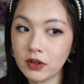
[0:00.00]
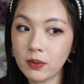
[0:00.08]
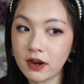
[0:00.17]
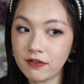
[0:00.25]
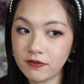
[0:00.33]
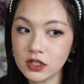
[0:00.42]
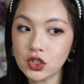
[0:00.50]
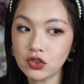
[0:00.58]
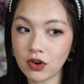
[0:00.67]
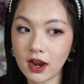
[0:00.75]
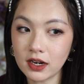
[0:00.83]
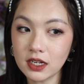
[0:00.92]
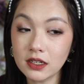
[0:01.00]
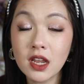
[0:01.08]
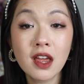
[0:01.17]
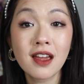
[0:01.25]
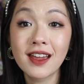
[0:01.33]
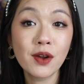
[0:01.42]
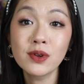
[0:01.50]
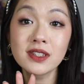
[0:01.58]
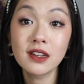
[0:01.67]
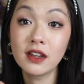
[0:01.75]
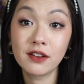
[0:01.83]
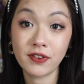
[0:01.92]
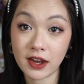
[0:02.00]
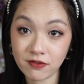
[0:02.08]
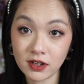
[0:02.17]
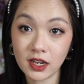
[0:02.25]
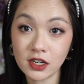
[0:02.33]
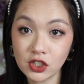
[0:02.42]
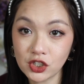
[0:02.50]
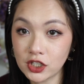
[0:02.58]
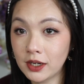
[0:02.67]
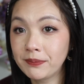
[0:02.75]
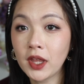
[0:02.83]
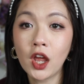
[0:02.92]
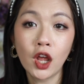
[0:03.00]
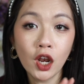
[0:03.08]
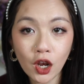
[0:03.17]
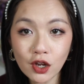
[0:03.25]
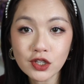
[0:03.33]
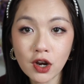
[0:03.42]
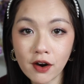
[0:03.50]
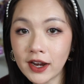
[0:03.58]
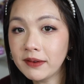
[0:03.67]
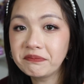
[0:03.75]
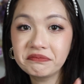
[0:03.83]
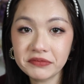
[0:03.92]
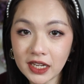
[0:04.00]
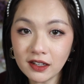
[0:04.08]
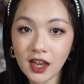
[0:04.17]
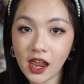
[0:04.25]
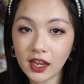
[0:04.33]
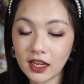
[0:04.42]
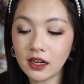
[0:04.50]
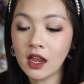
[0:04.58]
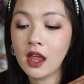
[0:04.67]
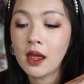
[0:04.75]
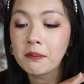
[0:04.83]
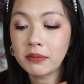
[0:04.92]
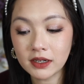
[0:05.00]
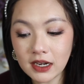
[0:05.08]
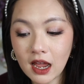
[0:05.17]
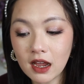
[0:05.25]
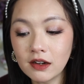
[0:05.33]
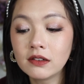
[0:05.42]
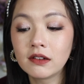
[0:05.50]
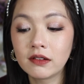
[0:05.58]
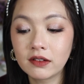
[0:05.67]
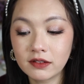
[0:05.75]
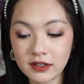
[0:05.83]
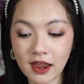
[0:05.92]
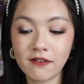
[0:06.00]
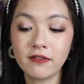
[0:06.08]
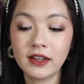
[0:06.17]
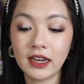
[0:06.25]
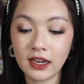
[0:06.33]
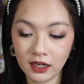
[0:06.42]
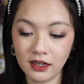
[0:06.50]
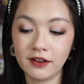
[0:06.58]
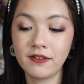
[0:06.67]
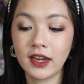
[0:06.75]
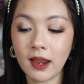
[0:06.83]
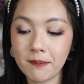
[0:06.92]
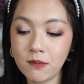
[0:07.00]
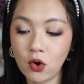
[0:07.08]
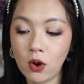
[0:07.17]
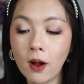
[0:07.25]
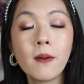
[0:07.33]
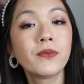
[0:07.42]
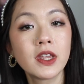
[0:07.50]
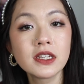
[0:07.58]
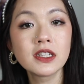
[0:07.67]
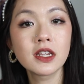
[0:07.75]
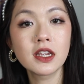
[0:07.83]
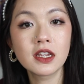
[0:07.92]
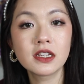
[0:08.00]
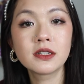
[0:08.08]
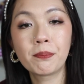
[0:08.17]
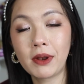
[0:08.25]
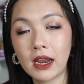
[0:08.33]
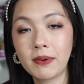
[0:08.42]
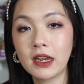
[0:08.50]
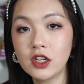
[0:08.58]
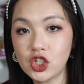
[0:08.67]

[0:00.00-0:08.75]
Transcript: when I first tried it, it was a love-hate relationship. Long story, didn't like it. But now, definitely loving it more. This is Blackpink